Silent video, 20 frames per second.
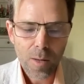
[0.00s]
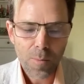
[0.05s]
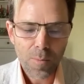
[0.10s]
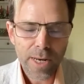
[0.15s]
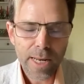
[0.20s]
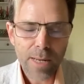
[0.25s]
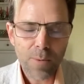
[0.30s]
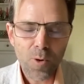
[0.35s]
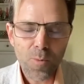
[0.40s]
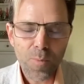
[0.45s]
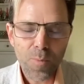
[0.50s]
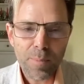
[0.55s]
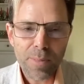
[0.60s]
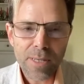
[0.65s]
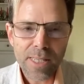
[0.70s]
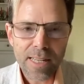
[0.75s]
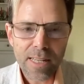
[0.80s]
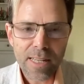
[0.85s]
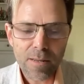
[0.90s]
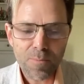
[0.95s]
but it would be
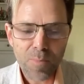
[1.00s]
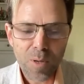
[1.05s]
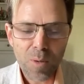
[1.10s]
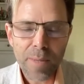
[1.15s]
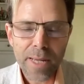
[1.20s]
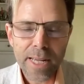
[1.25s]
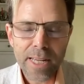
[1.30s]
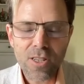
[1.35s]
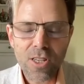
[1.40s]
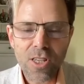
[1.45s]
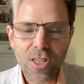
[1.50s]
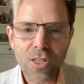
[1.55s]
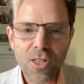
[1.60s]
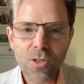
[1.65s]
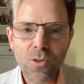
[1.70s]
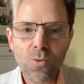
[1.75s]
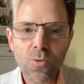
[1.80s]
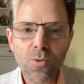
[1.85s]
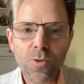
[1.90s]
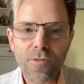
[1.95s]
prepared to
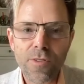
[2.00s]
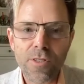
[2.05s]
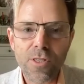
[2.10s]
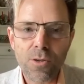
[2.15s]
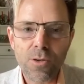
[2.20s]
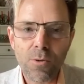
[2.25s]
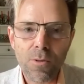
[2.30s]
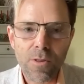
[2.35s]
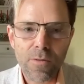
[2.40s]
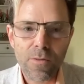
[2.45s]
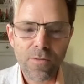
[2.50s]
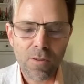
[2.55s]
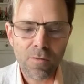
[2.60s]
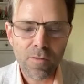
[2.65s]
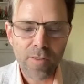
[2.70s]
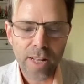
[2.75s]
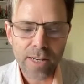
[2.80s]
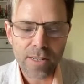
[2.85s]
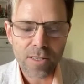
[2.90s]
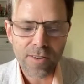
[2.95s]
use the tools of
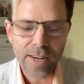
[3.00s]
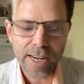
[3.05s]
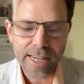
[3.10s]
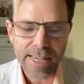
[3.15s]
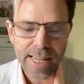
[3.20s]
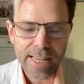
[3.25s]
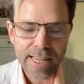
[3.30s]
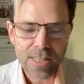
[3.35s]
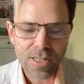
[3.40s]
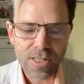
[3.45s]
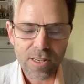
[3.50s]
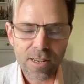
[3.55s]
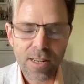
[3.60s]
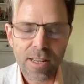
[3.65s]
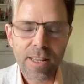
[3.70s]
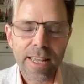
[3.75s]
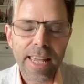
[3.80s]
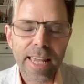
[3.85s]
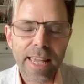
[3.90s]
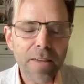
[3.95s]
nonviolent direct
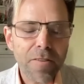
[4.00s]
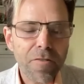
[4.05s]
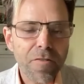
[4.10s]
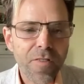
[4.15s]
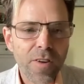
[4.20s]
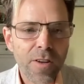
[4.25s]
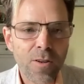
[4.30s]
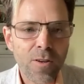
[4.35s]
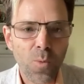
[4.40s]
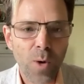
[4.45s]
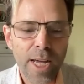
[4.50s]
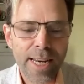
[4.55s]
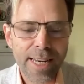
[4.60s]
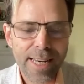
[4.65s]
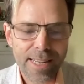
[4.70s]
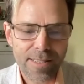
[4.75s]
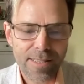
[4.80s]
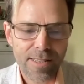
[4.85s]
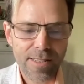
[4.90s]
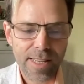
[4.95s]
action if and where
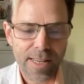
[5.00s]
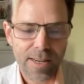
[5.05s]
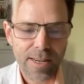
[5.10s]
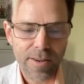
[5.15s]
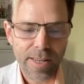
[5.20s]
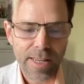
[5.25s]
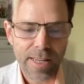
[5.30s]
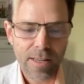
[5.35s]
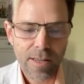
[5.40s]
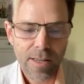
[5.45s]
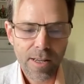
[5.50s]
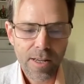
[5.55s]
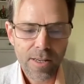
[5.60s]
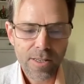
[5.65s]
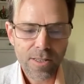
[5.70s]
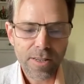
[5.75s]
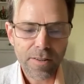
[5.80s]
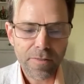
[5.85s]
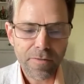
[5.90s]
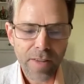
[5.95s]
necessary
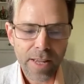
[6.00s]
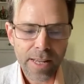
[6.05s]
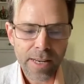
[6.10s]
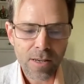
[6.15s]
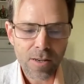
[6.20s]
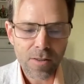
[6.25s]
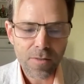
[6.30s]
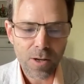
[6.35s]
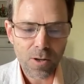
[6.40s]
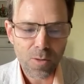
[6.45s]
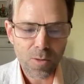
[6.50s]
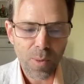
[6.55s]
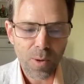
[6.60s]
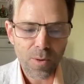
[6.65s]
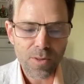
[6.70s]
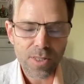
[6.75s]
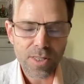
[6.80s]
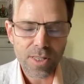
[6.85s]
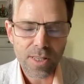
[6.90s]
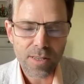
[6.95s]
to defend those
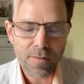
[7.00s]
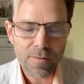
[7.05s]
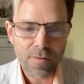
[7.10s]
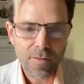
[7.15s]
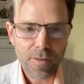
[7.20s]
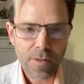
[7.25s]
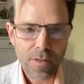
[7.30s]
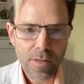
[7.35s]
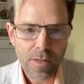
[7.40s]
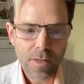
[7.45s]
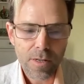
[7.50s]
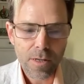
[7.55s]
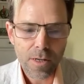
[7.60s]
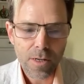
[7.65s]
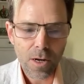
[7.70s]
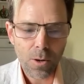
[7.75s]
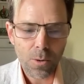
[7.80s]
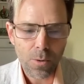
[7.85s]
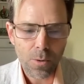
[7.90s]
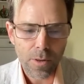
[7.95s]
positive
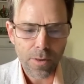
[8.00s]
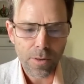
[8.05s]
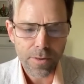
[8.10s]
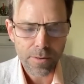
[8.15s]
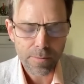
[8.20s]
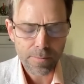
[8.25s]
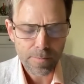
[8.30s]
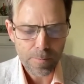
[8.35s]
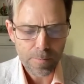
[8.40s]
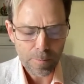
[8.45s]
goals.